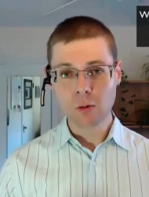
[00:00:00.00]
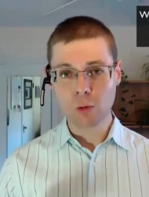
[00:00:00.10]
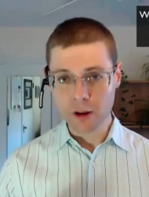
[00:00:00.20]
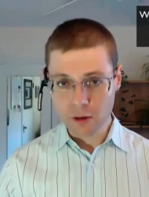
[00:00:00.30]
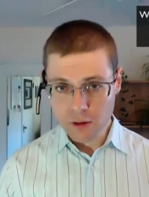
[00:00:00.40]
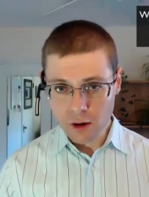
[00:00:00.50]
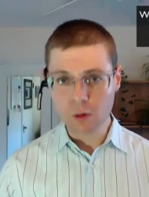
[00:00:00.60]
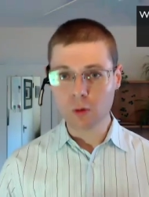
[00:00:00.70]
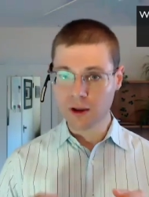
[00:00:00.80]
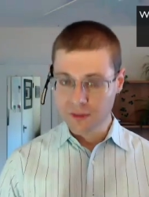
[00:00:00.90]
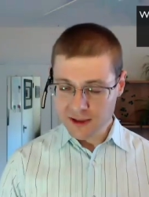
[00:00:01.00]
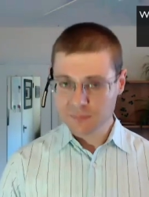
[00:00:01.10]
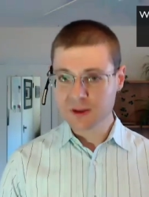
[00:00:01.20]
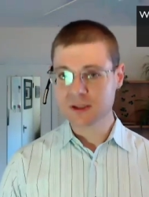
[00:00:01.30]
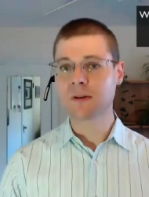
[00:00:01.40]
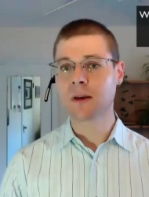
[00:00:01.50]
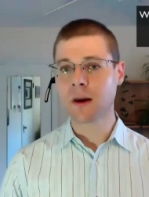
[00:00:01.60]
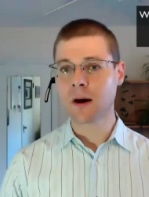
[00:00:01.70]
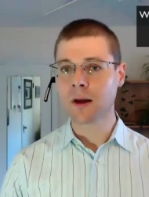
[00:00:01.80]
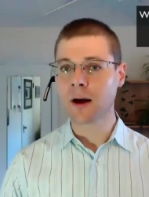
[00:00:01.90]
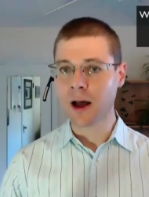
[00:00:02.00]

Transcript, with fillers: where you know, in this specific area,